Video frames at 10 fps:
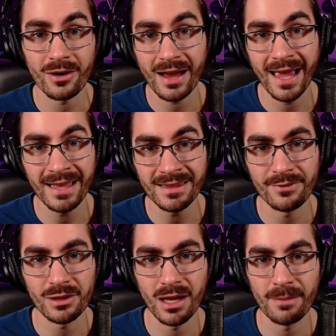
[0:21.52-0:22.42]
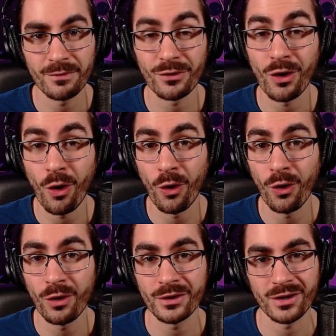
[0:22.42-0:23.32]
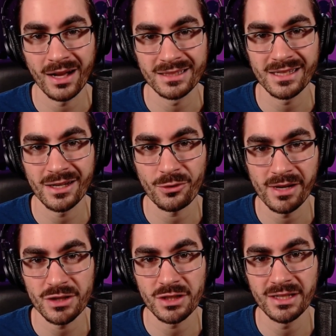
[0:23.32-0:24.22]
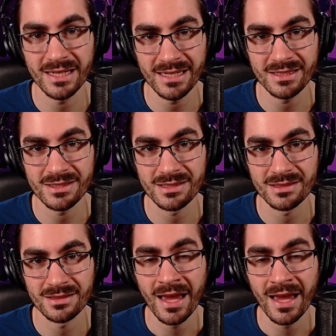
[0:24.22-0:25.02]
better and level up for all your content creation needs.